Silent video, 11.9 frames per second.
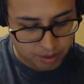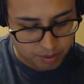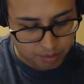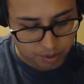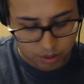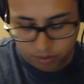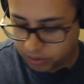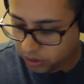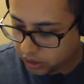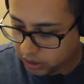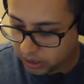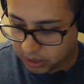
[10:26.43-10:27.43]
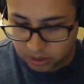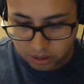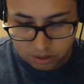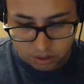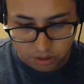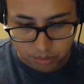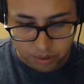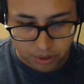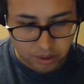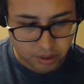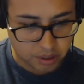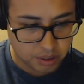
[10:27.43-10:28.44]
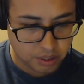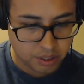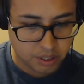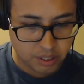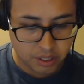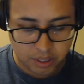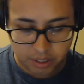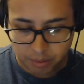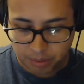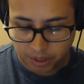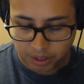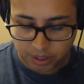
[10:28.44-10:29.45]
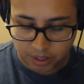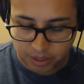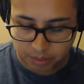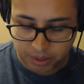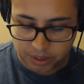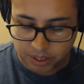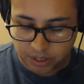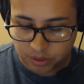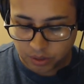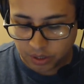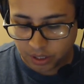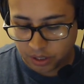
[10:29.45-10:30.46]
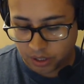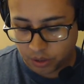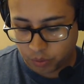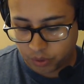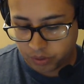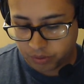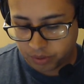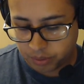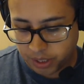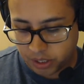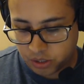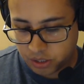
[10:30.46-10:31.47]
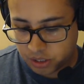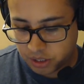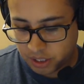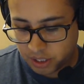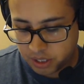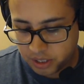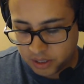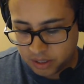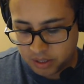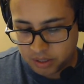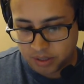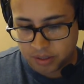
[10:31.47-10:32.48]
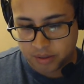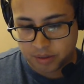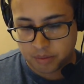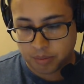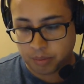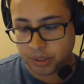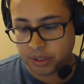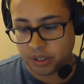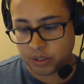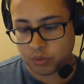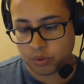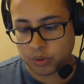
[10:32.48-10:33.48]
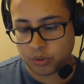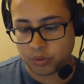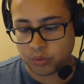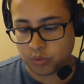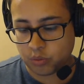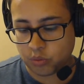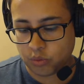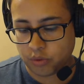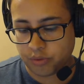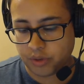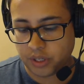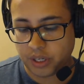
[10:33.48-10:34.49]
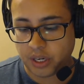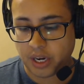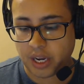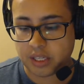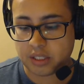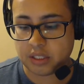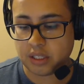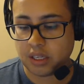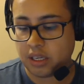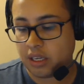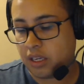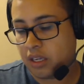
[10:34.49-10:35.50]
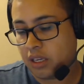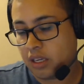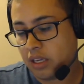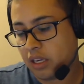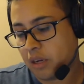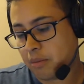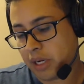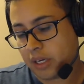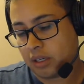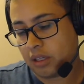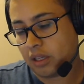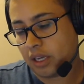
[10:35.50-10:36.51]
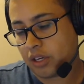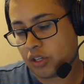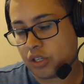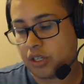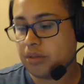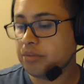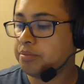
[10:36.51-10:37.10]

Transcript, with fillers: But overall, I like the Steelbook. I'm, I'm excited to get the other one from HDzeta, but this one will fit nicely in my collection.